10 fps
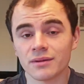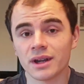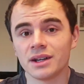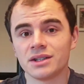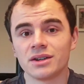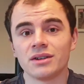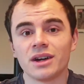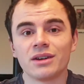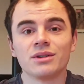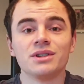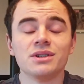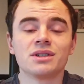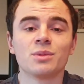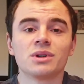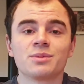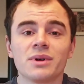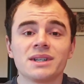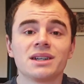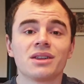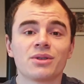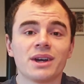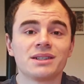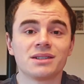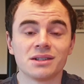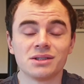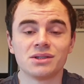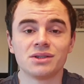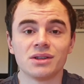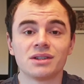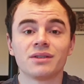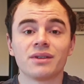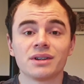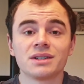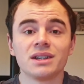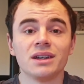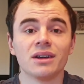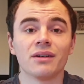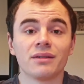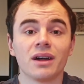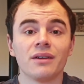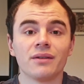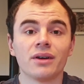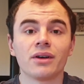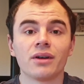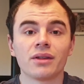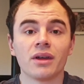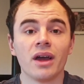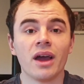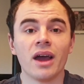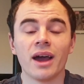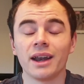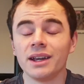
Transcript: nature and reduce the most pressing threats to the diversity of life on Earth. And